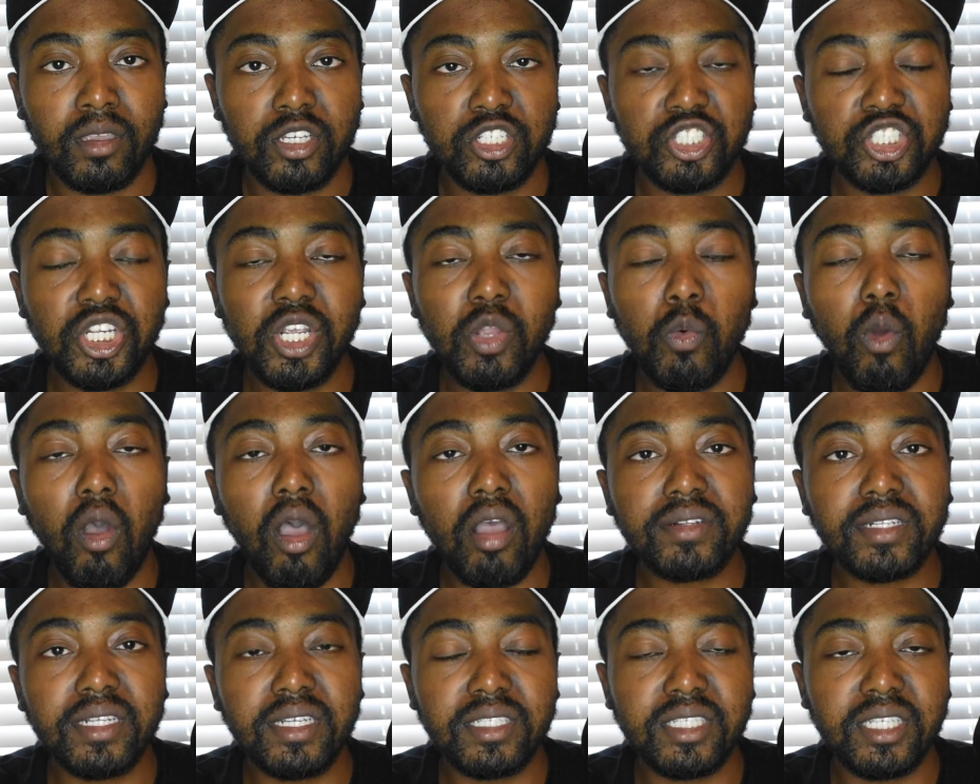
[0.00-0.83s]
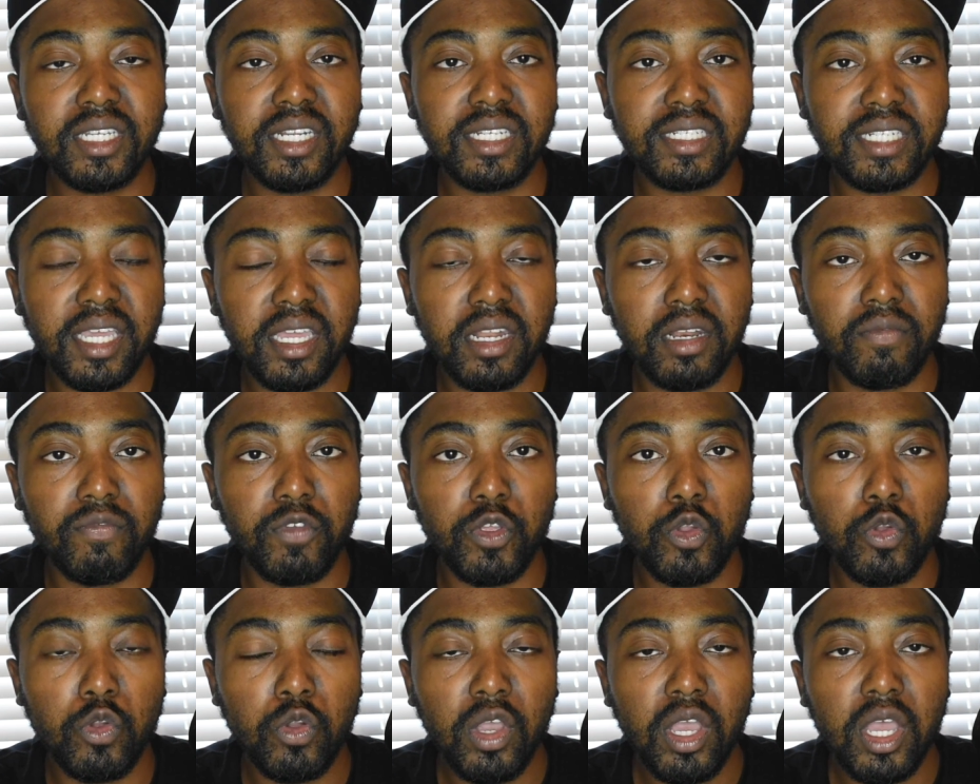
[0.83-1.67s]
She walked into this
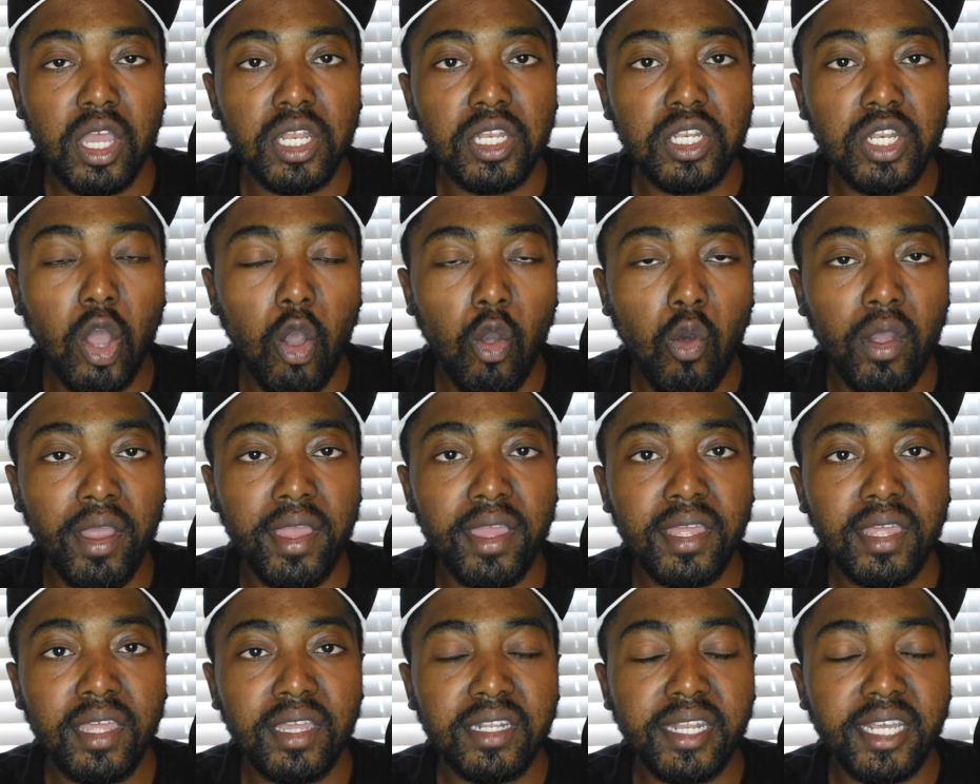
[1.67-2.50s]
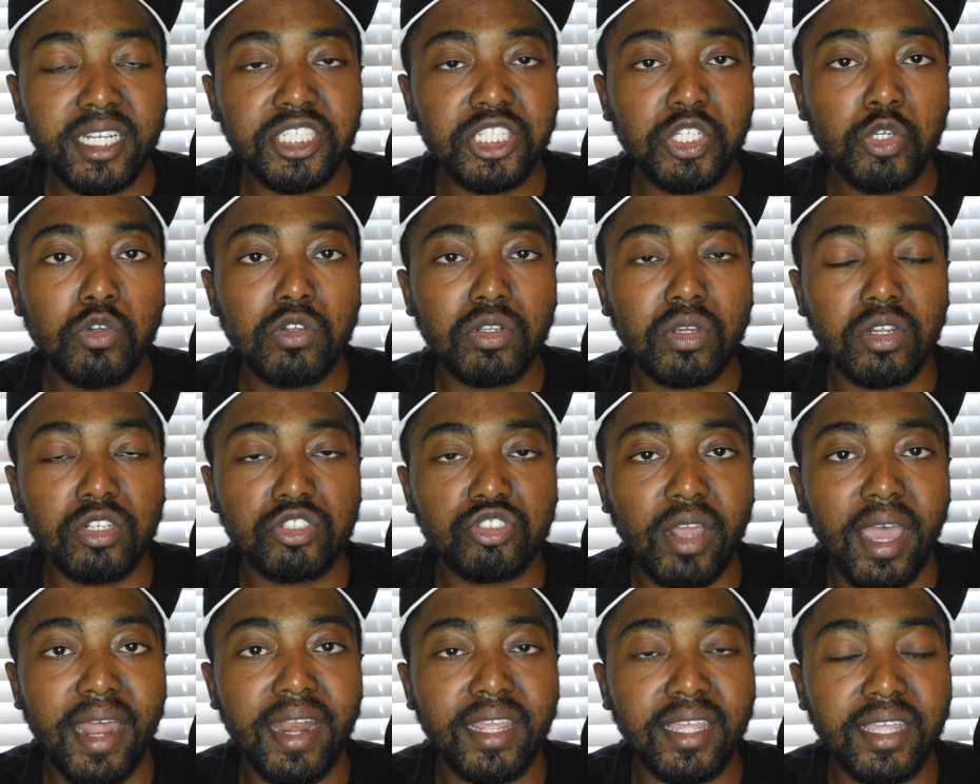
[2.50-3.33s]
interview knowing that she was going to
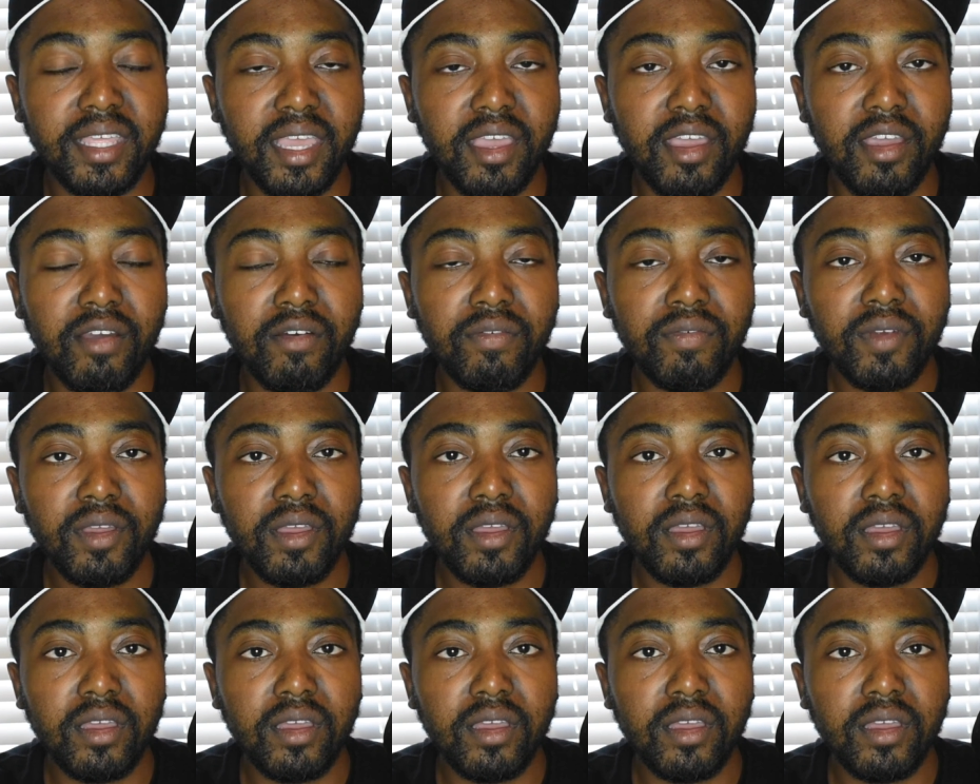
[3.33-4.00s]
try to give